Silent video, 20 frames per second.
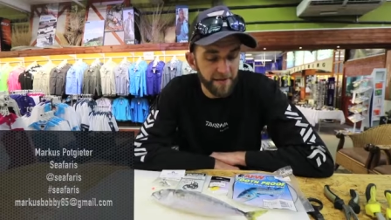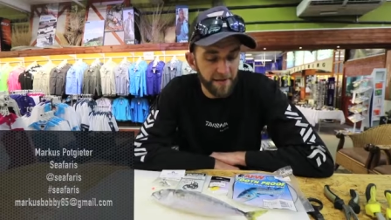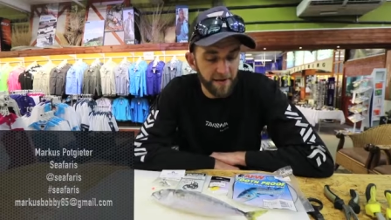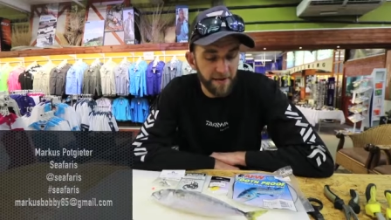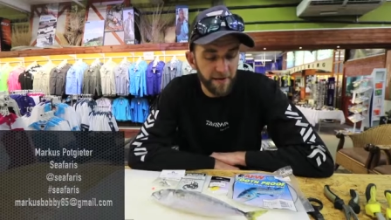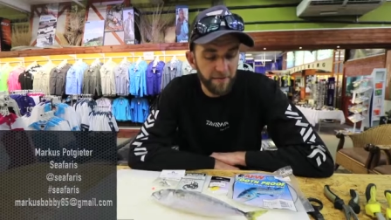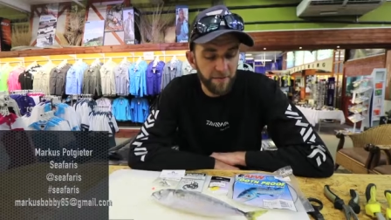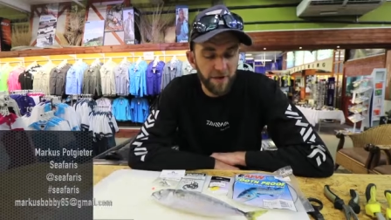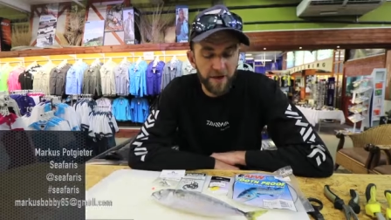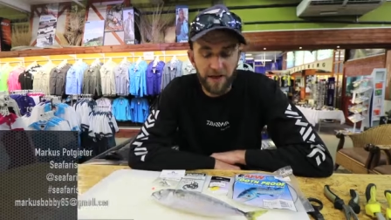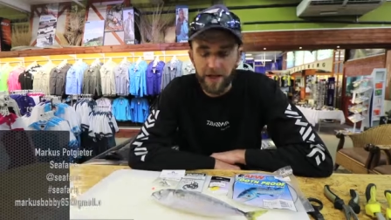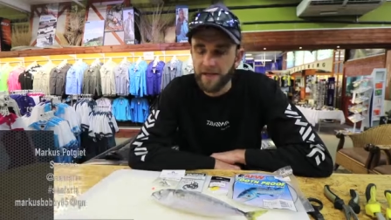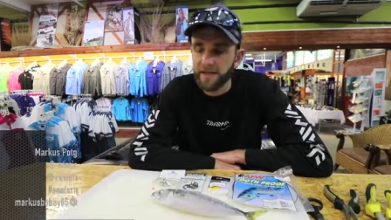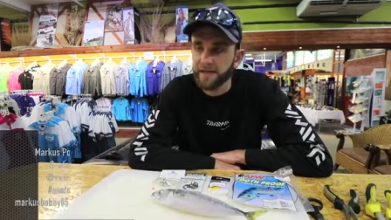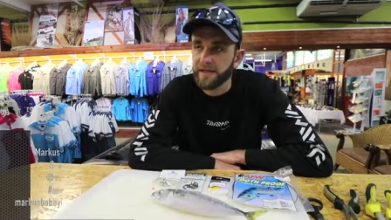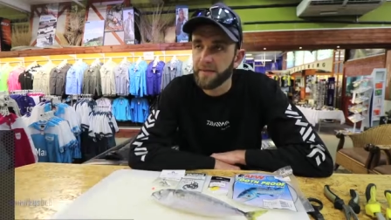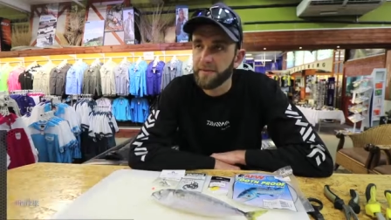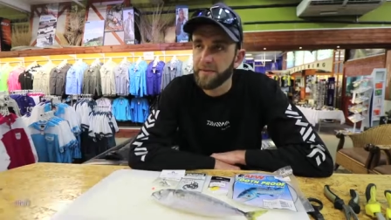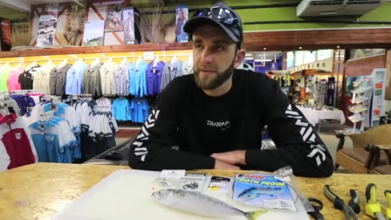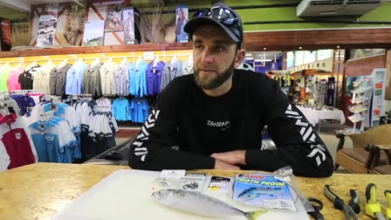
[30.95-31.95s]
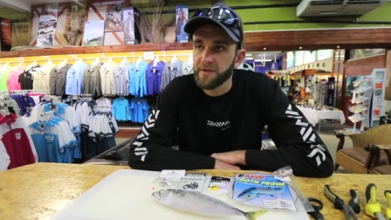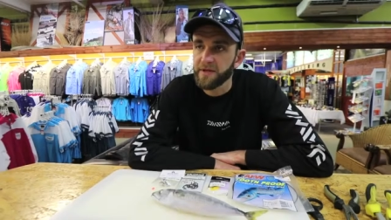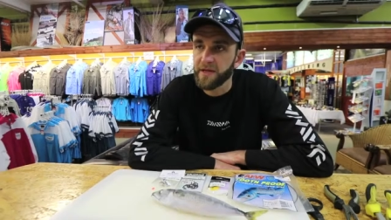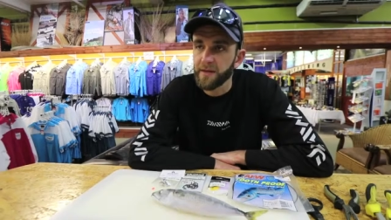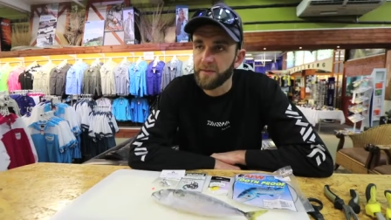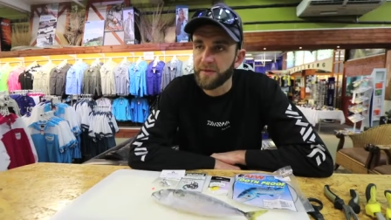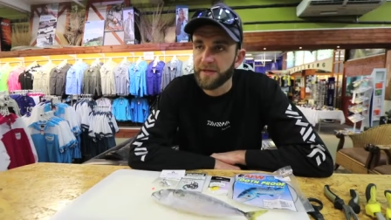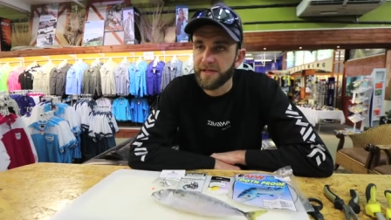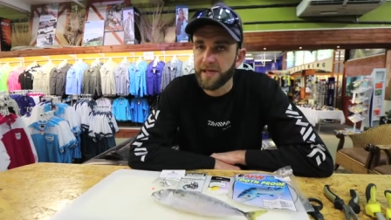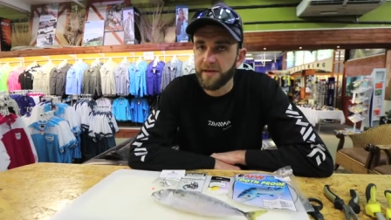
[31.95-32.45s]
Um, you can step up to
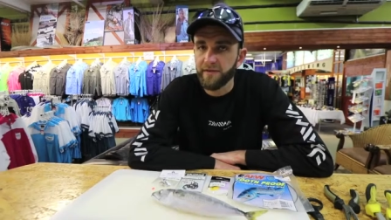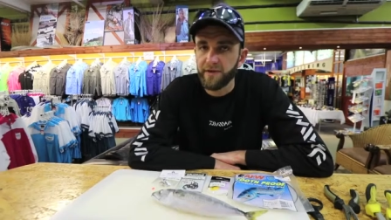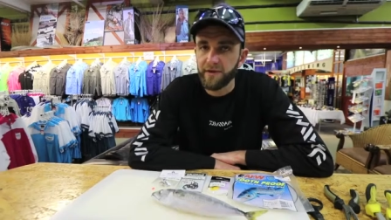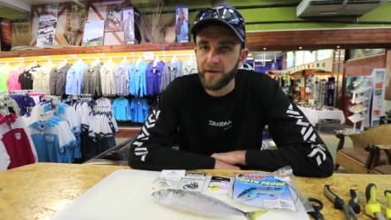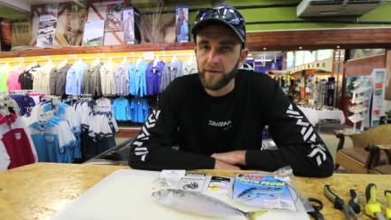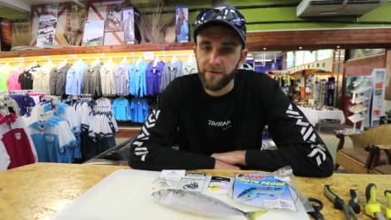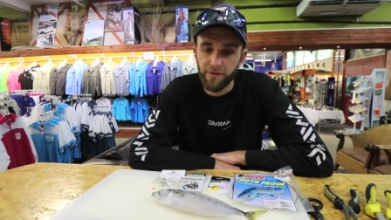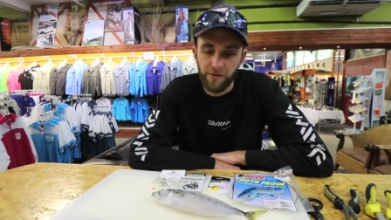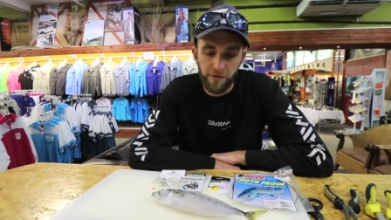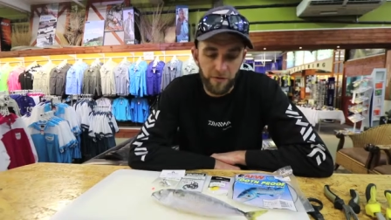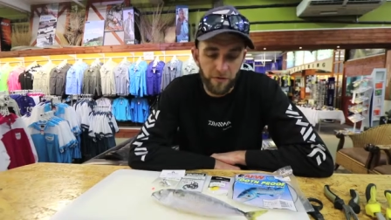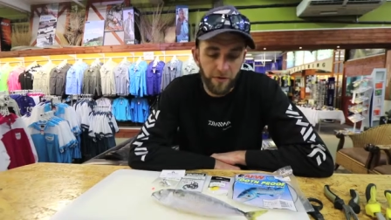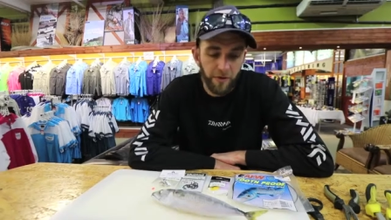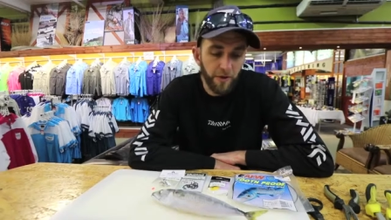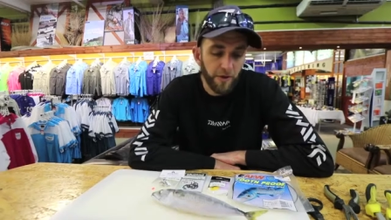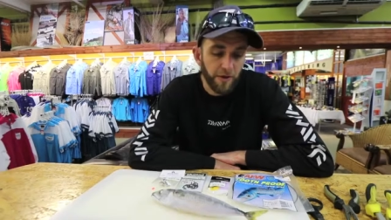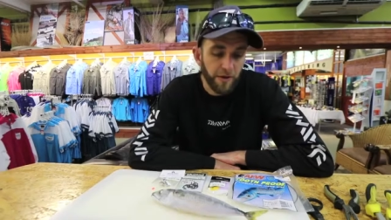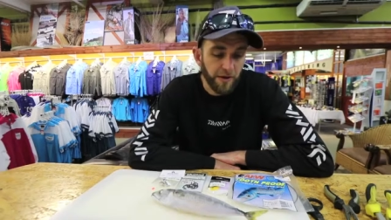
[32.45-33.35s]
number 7 if you